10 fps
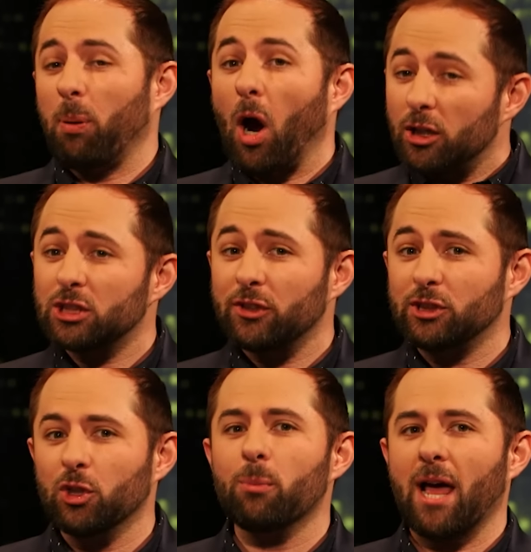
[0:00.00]
partially
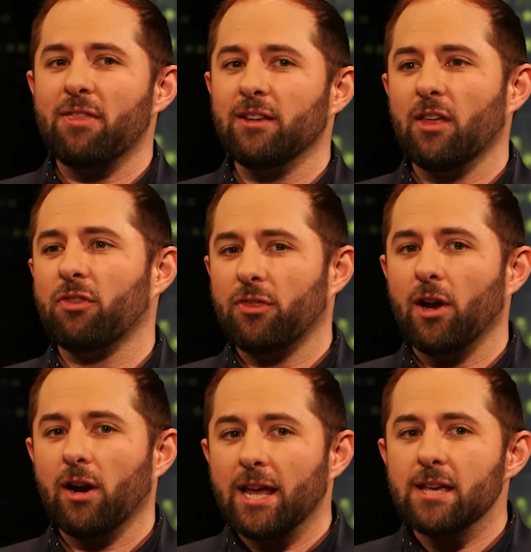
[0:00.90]
true, but I think that
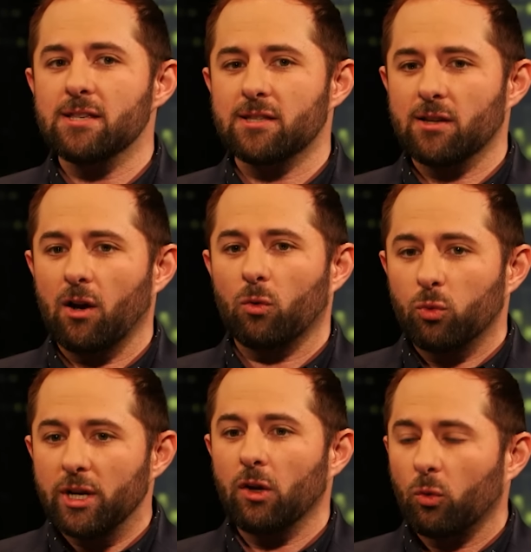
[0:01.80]
there is a
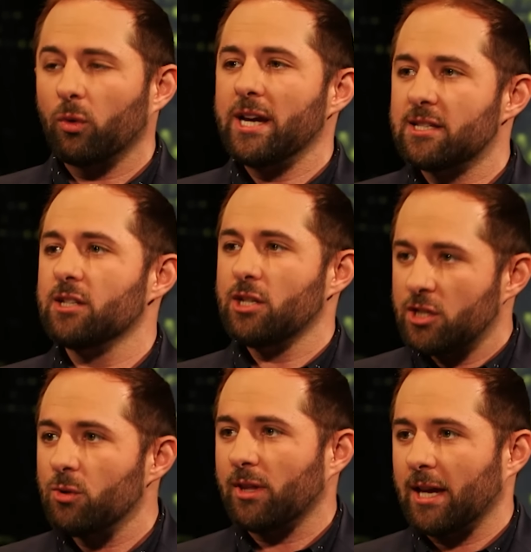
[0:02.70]
real reason to
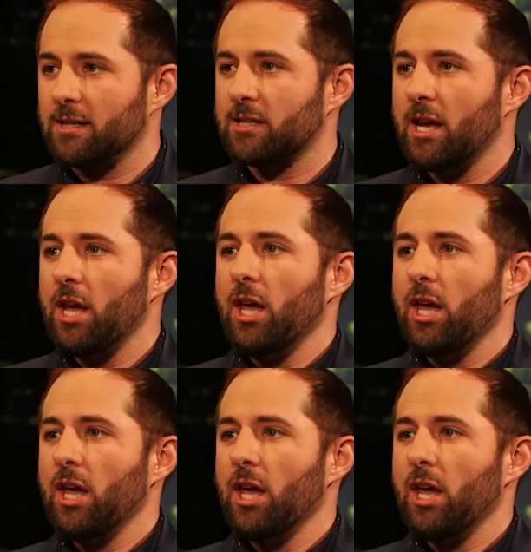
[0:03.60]
do this.